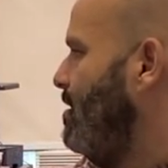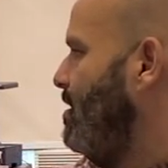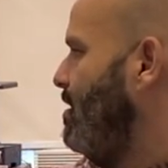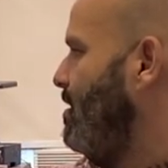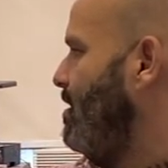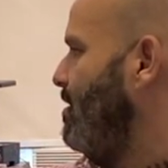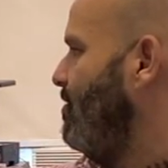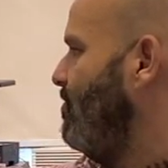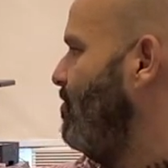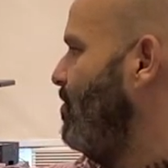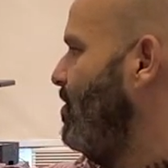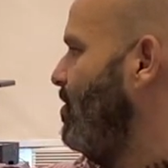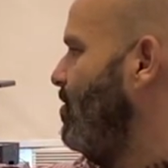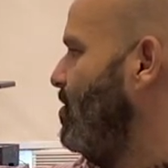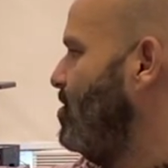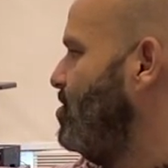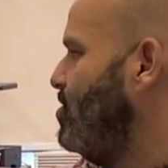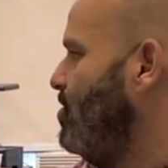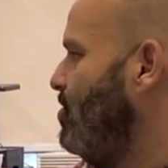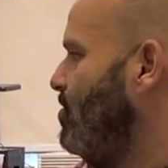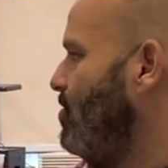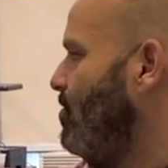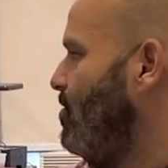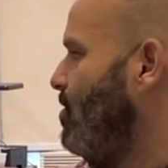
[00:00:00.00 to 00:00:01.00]
And if we were
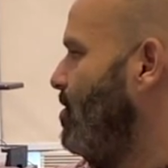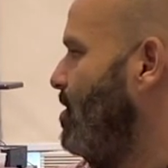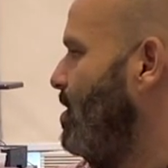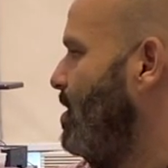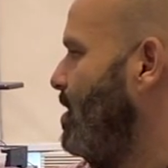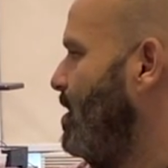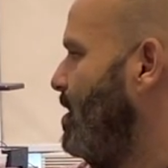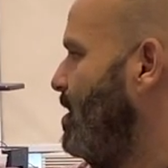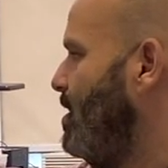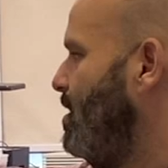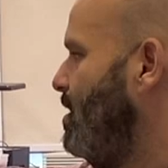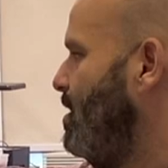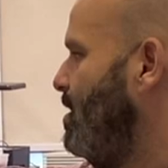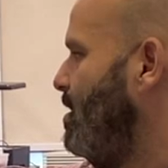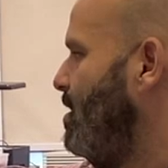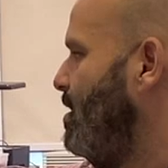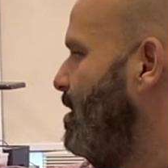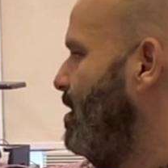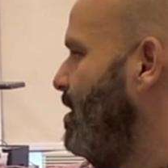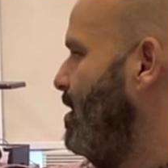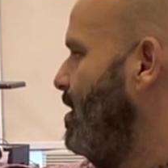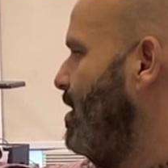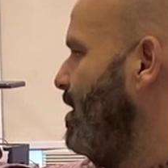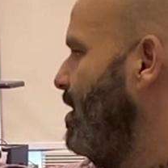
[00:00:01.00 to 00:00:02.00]
to
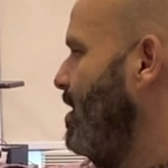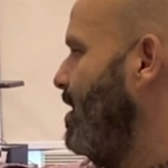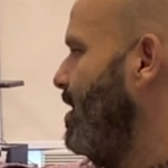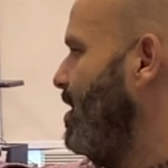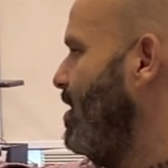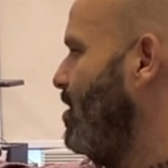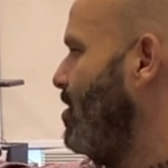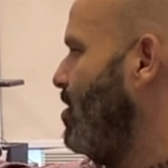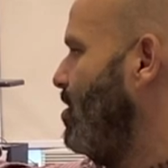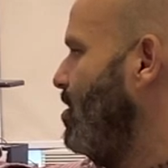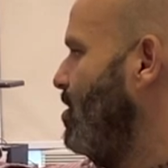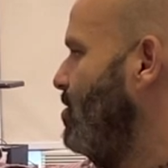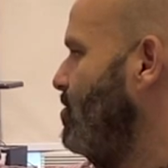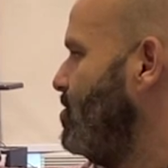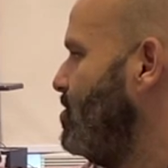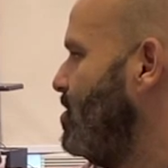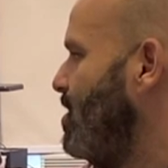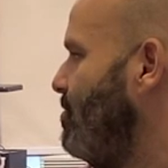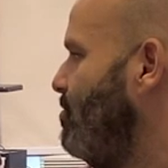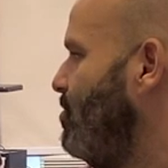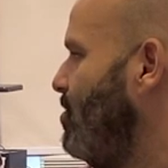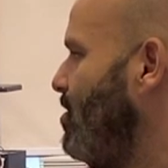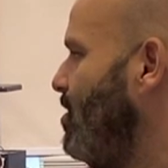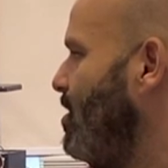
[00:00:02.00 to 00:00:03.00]
get a
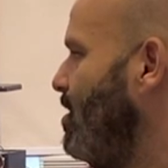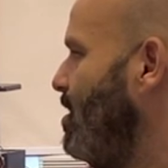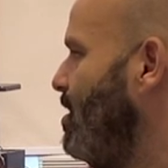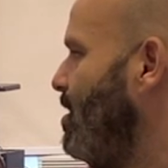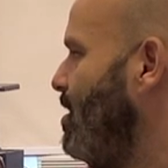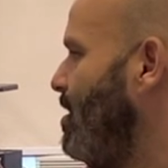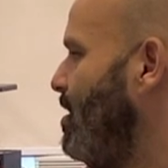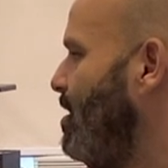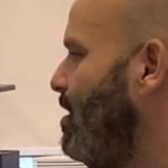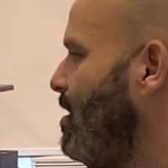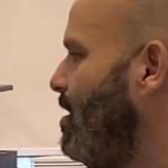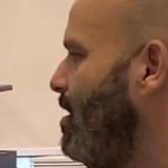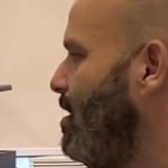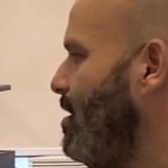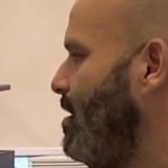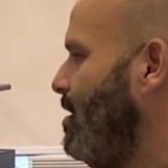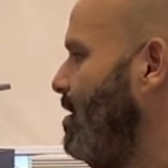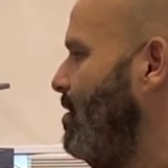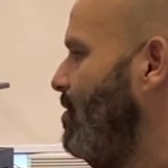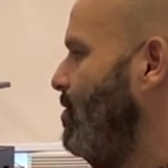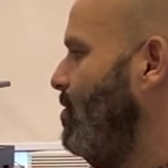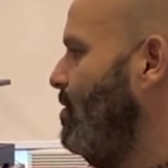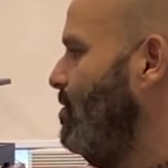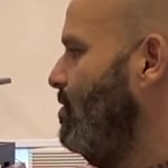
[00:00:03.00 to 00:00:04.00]
close-up look,
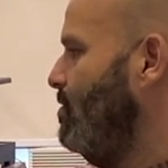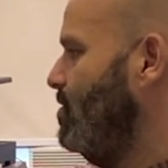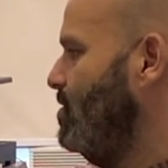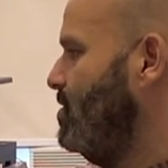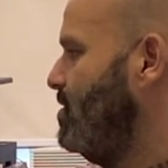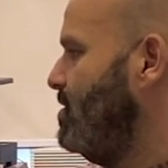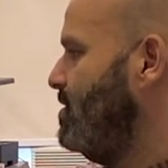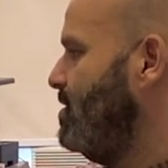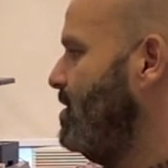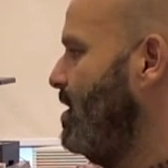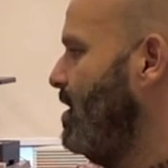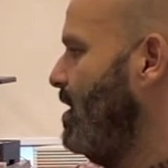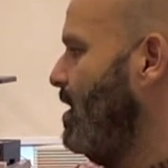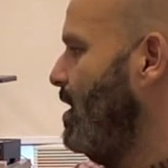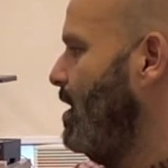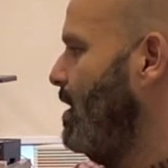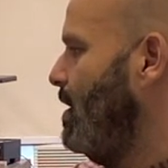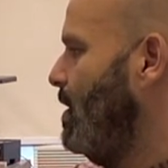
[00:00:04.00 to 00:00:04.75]
we would see